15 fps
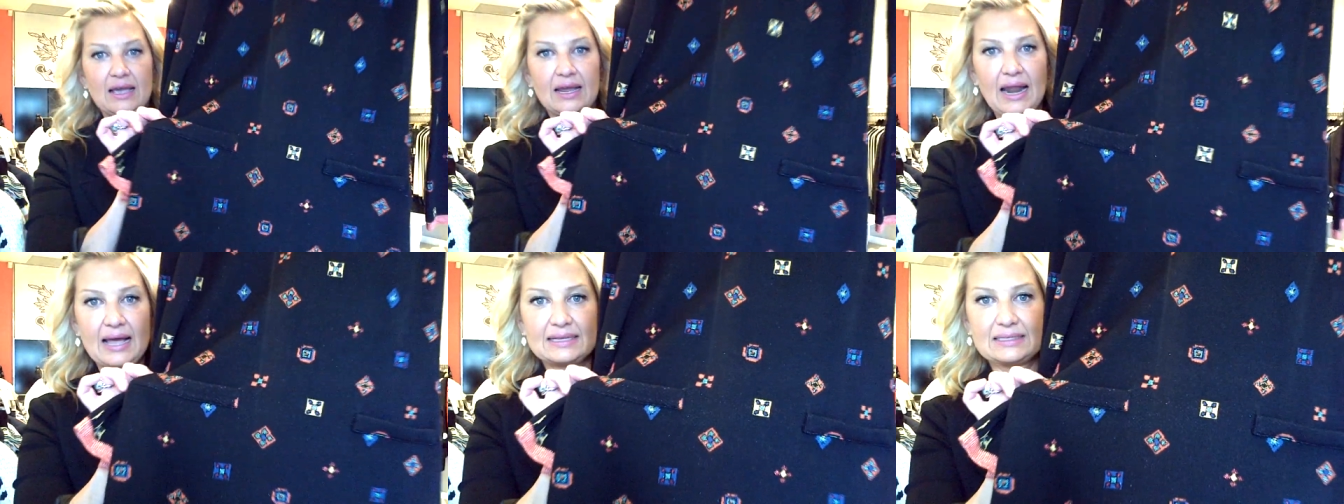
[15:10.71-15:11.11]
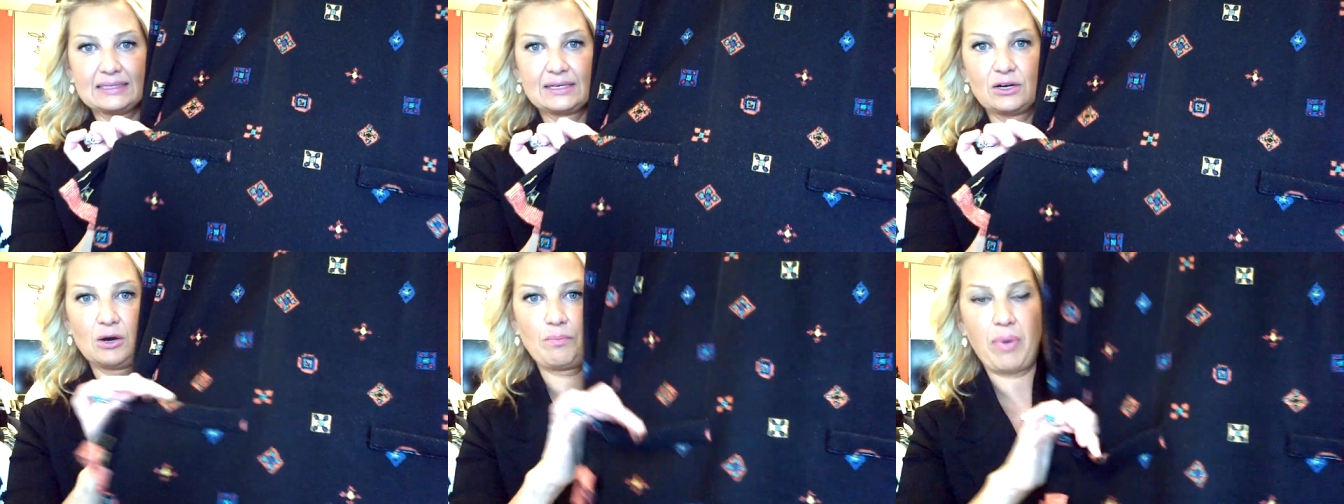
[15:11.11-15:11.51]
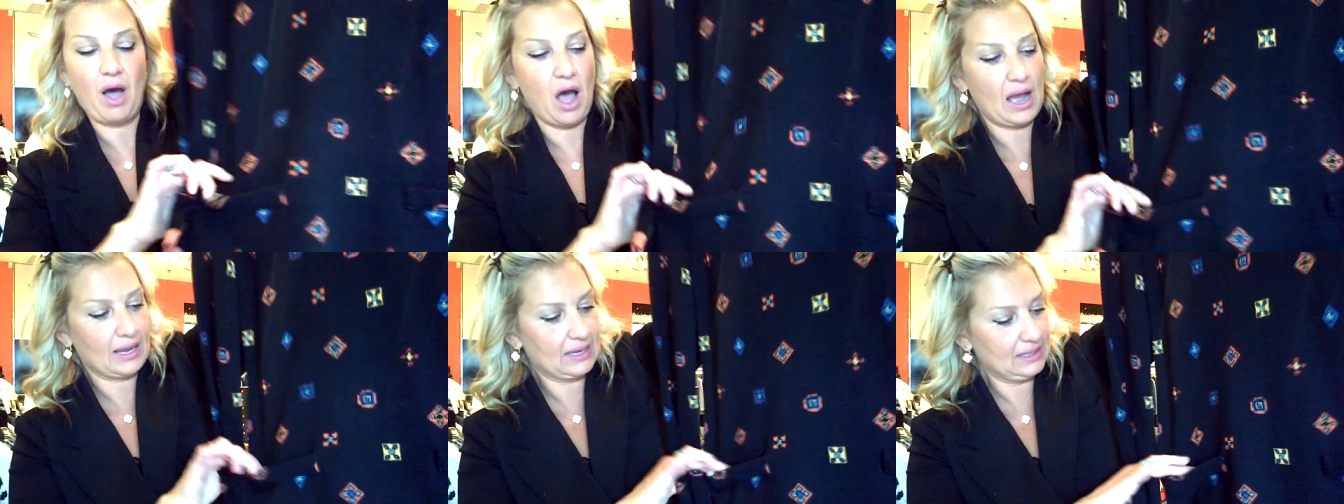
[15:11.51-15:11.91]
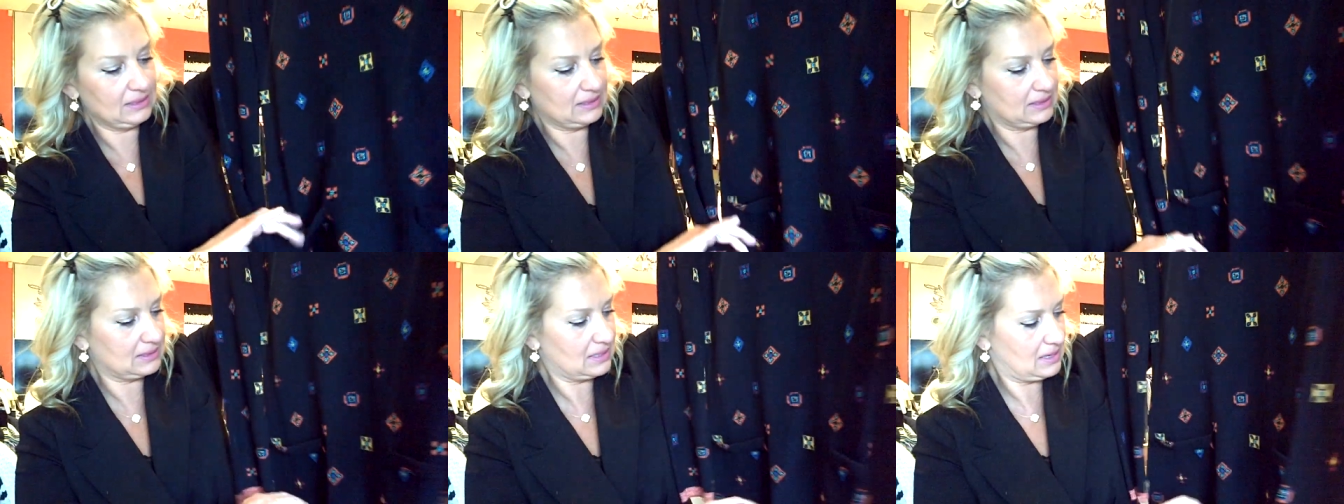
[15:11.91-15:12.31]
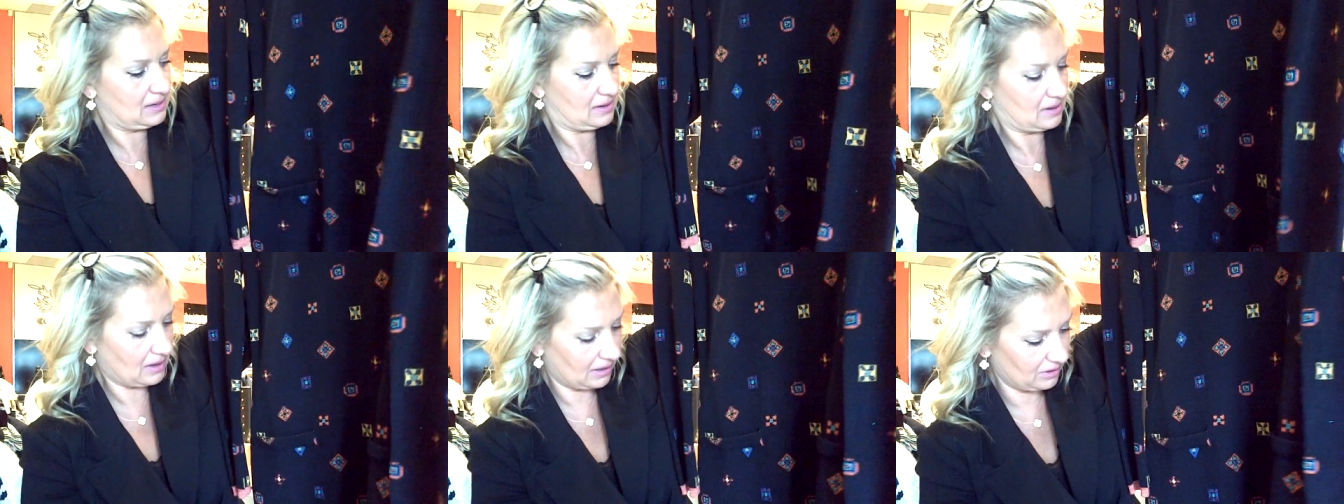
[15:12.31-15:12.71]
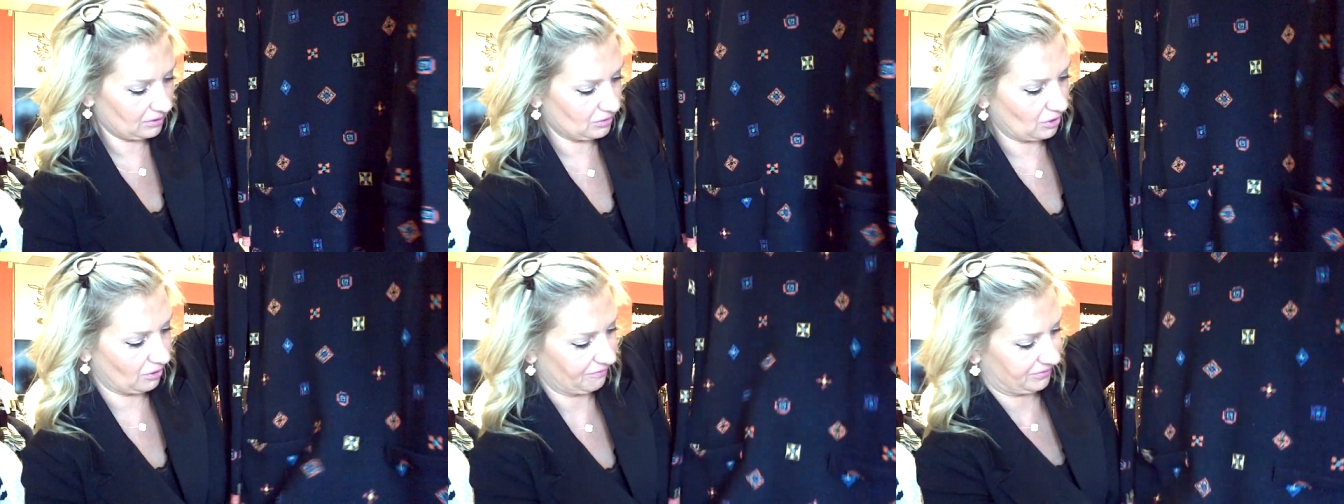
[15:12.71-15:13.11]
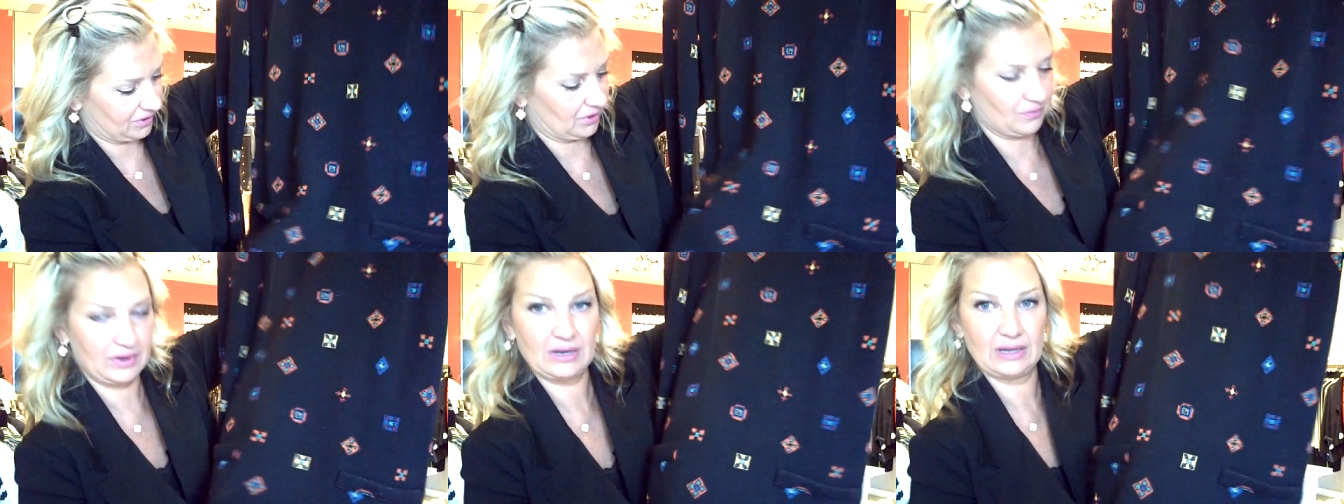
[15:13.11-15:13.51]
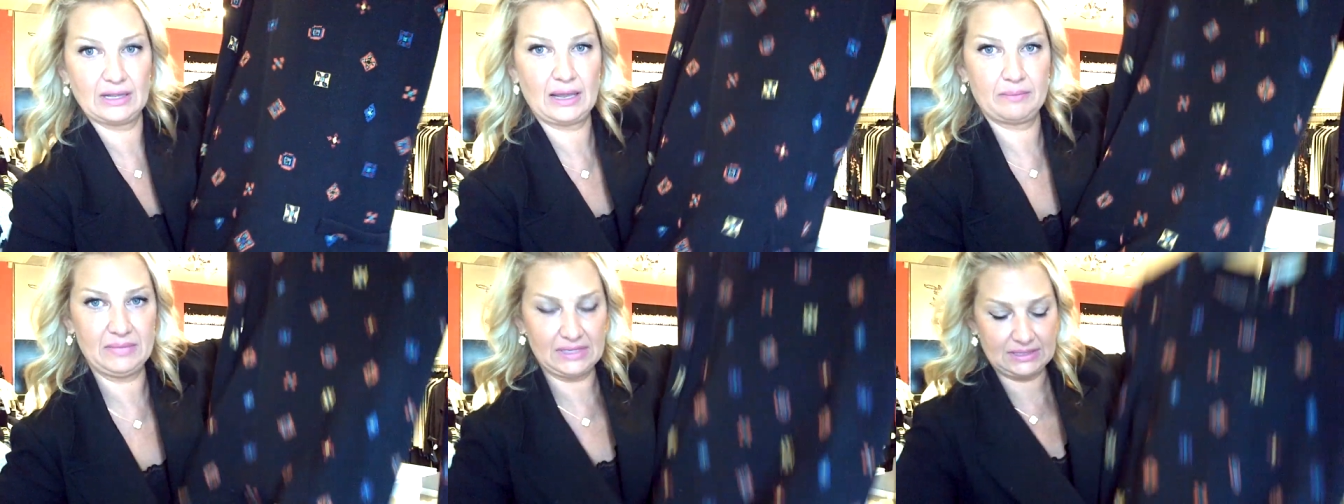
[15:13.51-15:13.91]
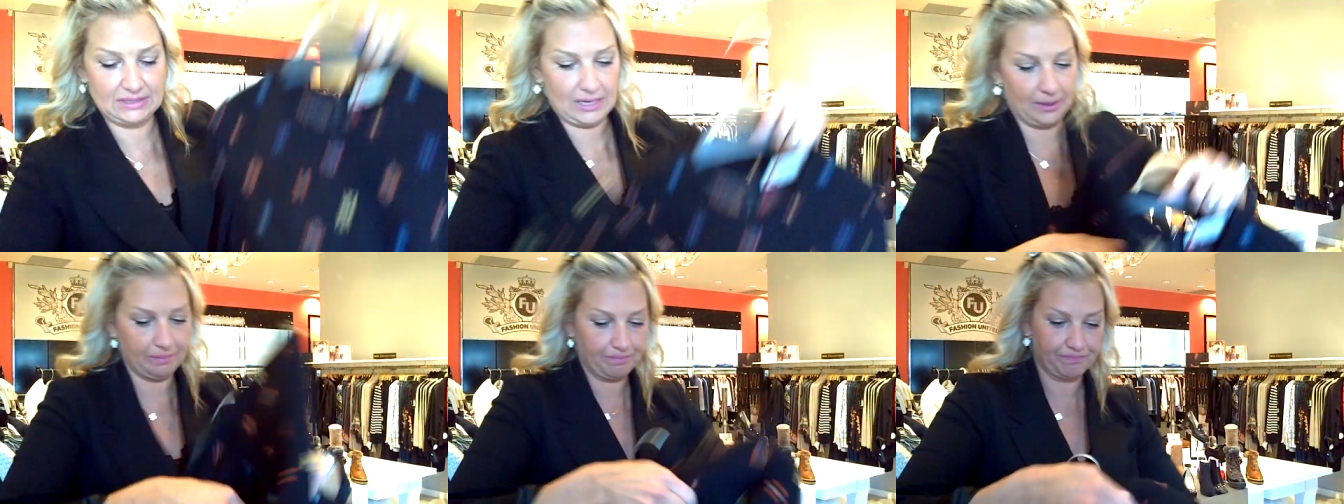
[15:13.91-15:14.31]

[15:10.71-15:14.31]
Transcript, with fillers: It has little pockets. I don't know if they're real, let me see.